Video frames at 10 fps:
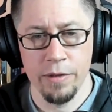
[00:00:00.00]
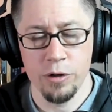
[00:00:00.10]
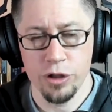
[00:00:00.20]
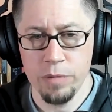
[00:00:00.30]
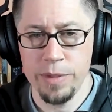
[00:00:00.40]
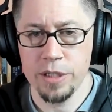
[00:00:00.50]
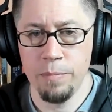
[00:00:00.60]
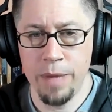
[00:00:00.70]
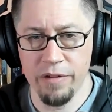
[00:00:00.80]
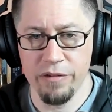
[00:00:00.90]
There should be
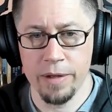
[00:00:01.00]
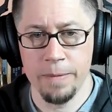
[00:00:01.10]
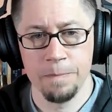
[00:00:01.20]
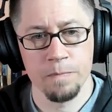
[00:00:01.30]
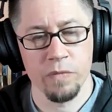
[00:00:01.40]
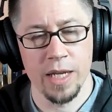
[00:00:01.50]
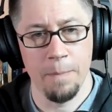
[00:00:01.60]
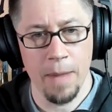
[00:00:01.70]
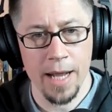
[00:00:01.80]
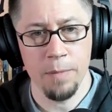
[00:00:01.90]
some benefit.
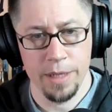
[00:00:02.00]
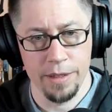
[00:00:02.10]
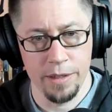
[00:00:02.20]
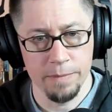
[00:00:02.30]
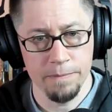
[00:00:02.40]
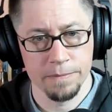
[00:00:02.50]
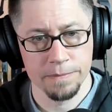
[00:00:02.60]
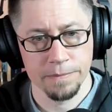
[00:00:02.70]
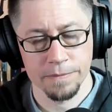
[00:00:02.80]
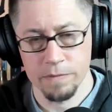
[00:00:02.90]
In my opinion,
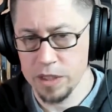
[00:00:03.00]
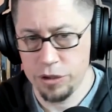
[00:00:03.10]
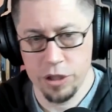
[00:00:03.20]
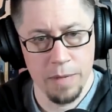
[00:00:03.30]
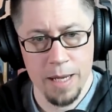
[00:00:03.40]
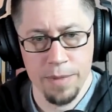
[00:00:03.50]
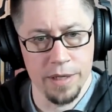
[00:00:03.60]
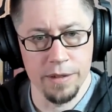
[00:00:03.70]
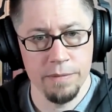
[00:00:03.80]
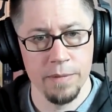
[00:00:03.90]
it's just my
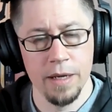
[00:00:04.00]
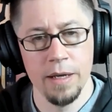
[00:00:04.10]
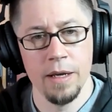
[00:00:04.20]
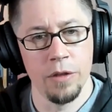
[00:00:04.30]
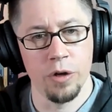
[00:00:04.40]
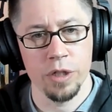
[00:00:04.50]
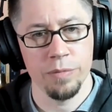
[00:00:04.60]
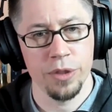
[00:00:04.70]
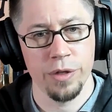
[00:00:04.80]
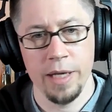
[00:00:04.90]
opinion, the
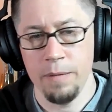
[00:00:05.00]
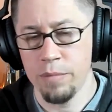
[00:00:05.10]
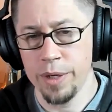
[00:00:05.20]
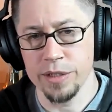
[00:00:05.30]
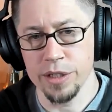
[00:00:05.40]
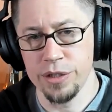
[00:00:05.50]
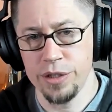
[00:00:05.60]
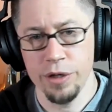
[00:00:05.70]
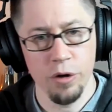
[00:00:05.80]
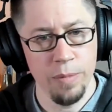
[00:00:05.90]
Christmas tree brings
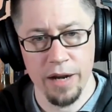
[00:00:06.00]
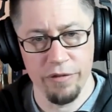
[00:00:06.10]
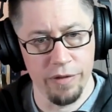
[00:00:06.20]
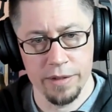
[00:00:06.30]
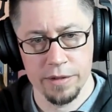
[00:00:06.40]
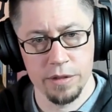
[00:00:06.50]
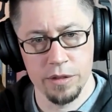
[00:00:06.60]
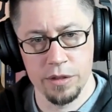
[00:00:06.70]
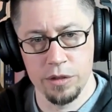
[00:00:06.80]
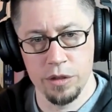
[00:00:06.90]
zero benefit
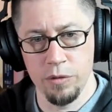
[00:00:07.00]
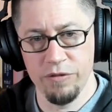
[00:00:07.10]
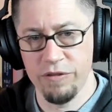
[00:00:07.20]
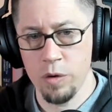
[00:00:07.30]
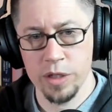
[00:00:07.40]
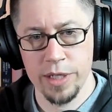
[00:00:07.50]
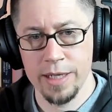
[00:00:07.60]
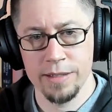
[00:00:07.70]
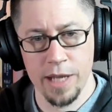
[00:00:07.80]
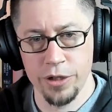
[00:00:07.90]
to focusing
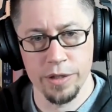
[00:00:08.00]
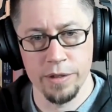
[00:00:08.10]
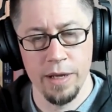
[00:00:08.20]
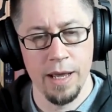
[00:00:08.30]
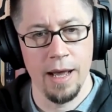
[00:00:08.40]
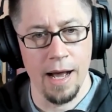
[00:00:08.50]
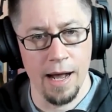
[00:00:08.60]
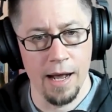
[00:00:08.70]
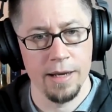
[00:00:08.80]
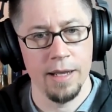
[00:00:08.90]
attention
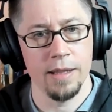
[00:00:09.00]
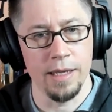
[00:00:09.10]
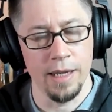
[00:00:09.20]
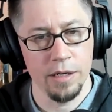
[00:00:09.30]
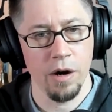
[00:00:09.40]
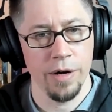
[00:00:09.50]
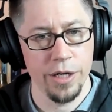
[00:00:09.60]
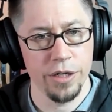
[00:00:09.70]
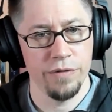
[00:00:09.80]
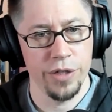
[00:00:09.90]
on the
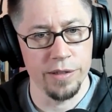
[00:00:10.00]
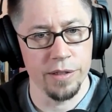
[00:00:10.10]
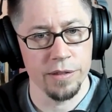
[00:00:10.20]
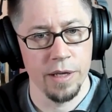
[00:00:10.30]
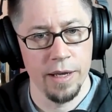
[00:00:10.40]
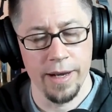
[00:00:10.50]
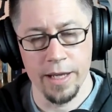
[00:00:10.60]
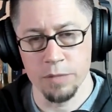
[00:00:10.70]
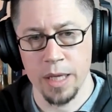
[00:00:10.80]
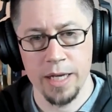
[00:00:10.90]
incarnation of Jesus. It
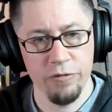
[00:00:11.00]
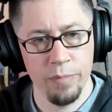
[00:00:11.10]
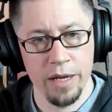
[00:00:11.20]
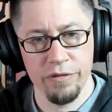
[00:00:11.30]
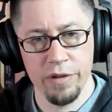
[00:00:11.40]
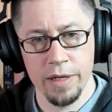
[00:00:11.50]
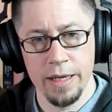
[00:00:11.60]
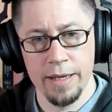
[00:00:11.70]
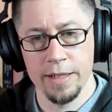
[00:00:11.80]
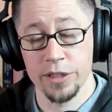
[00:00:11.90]
has plenty of benefit
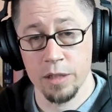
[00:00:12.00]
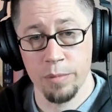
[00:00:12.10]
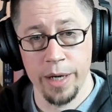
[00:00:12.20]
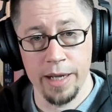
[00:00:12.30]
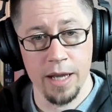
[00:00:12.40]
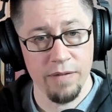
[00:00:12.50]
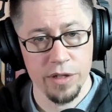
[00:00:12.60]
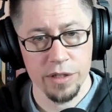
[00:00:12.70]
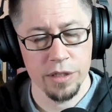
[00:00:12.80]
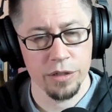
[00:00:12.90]
in celebrating
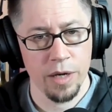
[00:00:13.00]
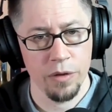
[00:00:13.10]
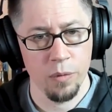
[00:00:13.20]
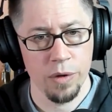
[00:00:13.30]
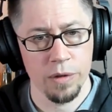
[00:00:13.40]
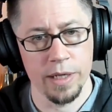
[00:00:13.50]
covetousness around the world.